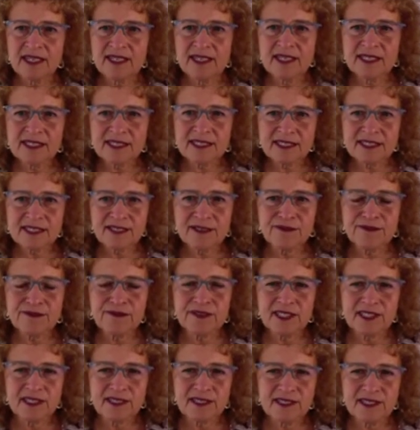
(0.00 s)
This is the
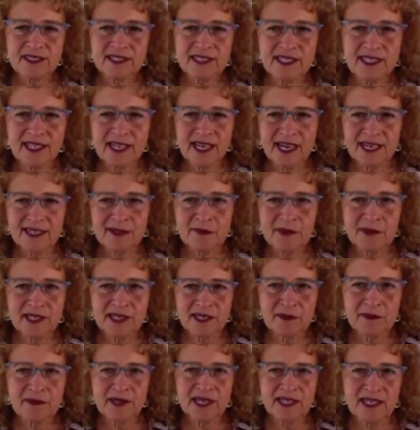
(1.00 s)
physical anatomy
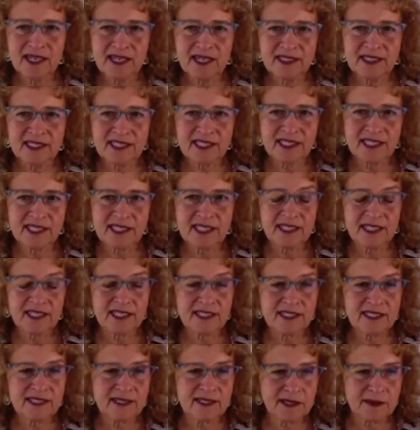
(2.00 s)
and biology
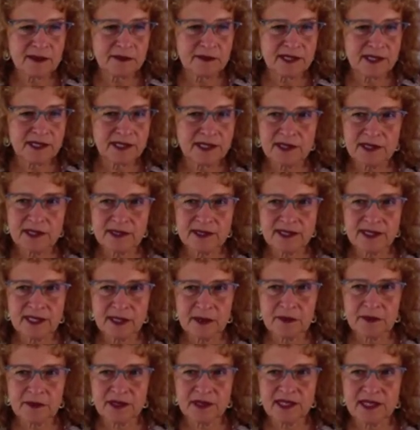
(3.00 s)
that determines whether
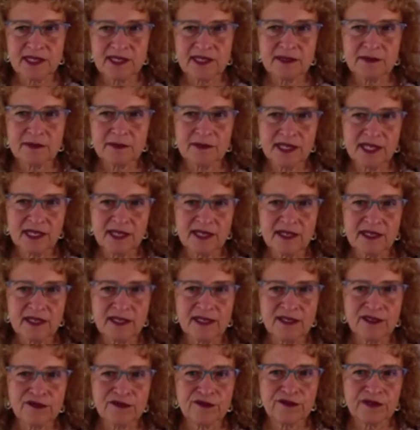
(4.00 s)
someone is
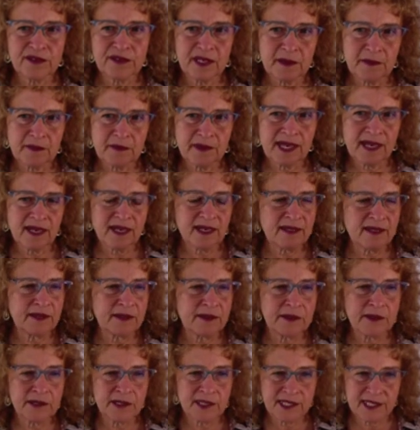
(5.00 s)
male, female,
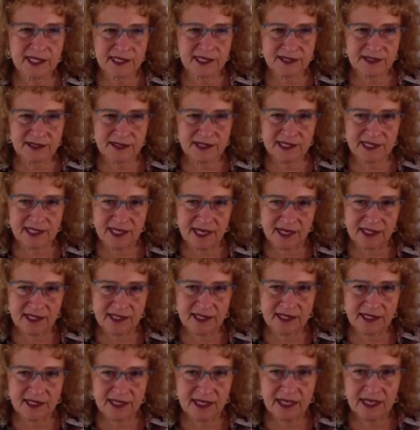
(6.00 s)
or intersex.
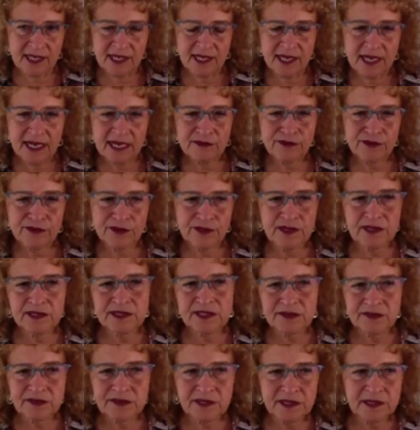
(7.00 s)
And for
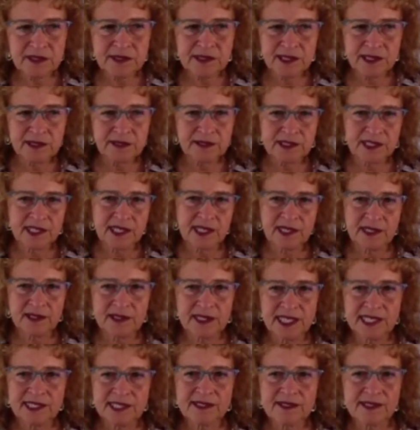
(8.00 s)
those of you who don't know,
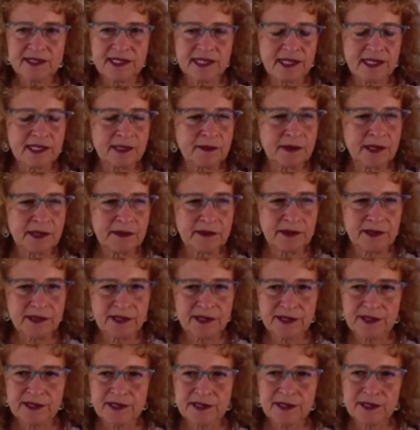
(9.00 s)
intersex people
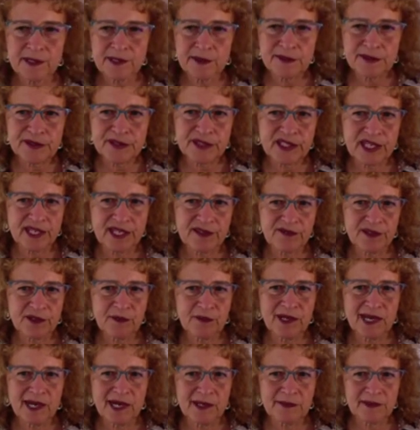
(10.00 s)
are the 2% of
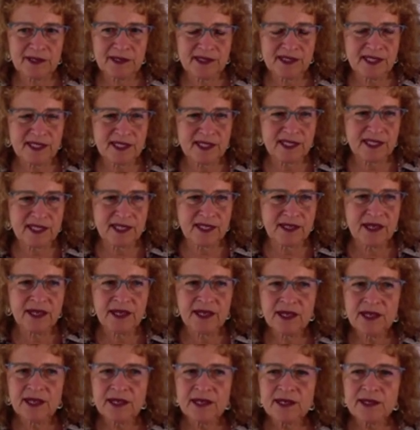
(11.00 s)
the population
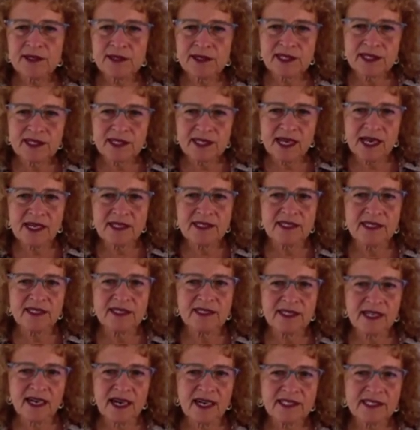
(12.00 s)
whose sex a
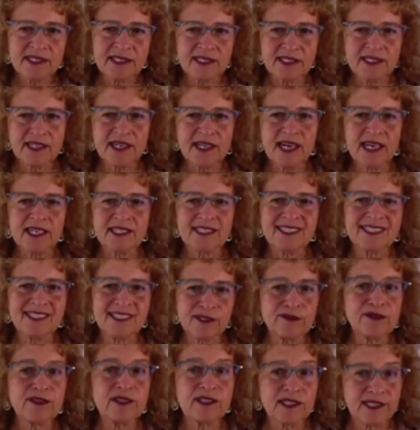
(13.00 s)
doctor had a
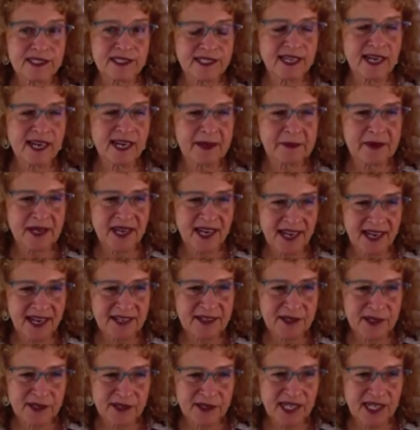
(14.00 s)
difficult time
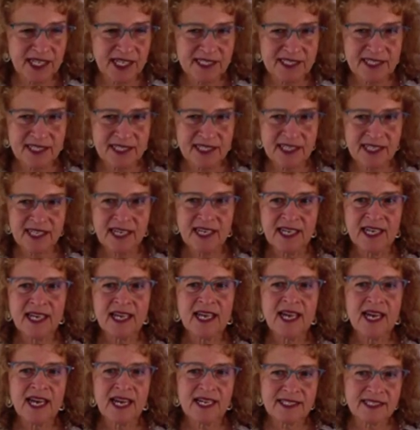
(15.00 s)
categorizing
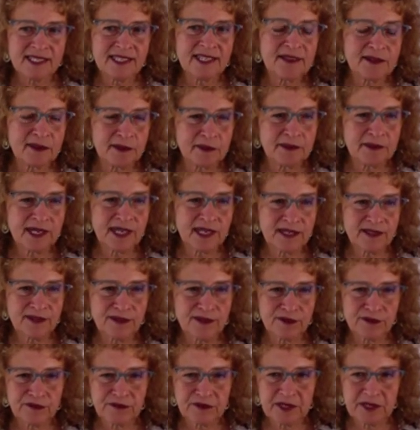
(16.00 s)
as either male
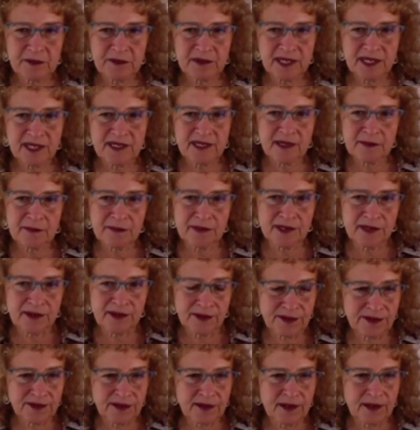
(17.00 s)
or female at
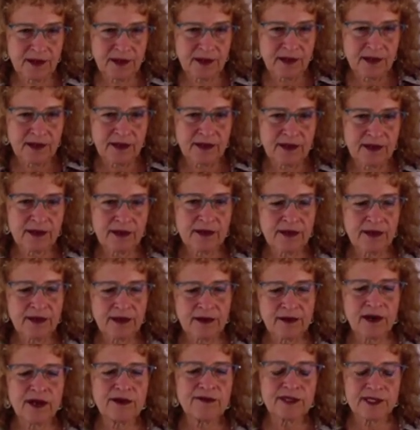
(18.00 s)
birth. They're,
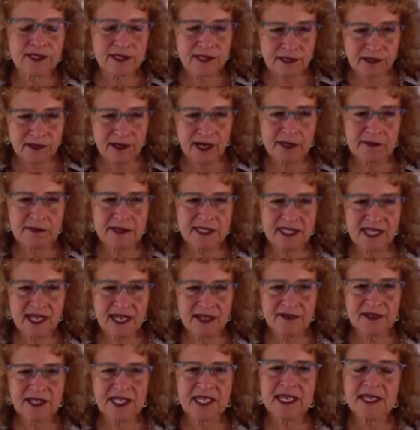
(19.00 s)
they're often described as
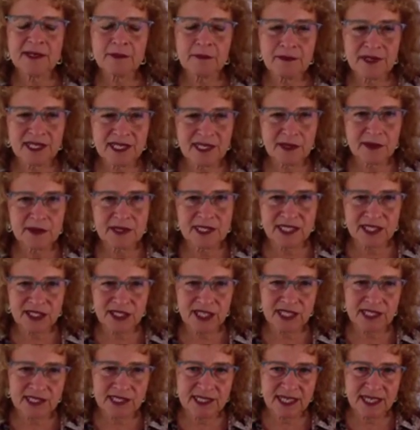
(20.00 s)
having ambiguous
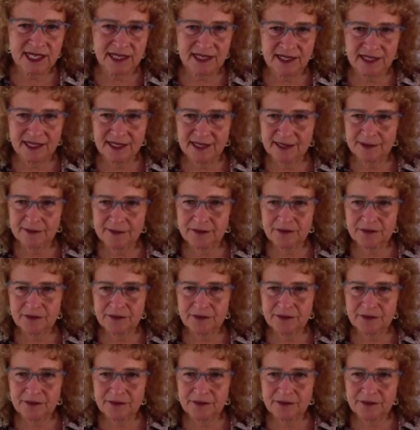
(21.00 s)
genitalia.